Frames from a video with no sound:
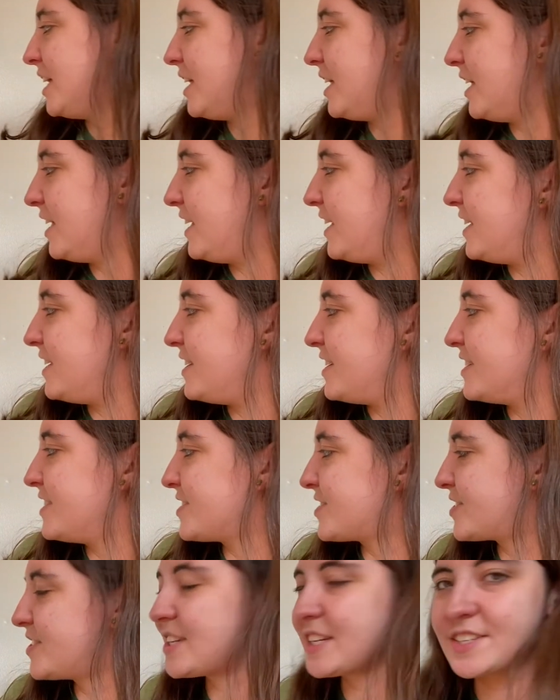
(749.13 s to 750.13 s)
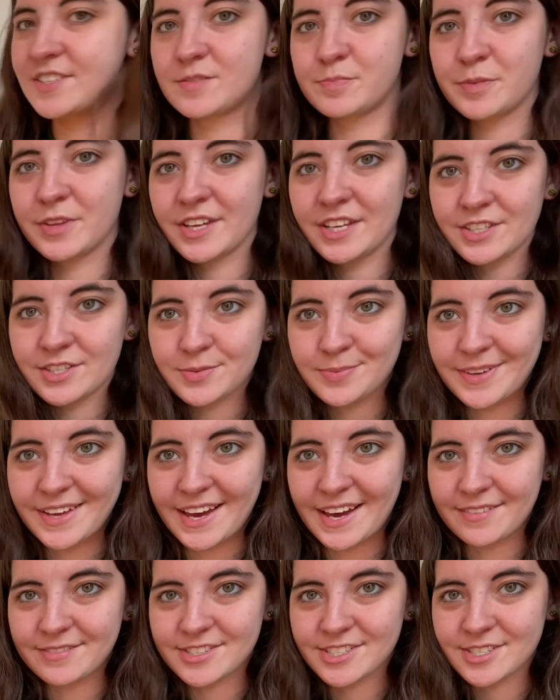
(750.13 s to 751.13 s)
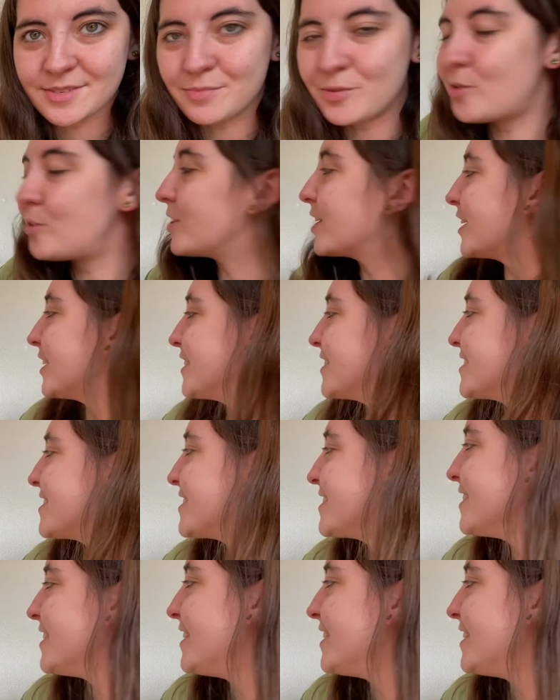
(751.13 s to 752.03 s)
In sixth place, we have S'mores.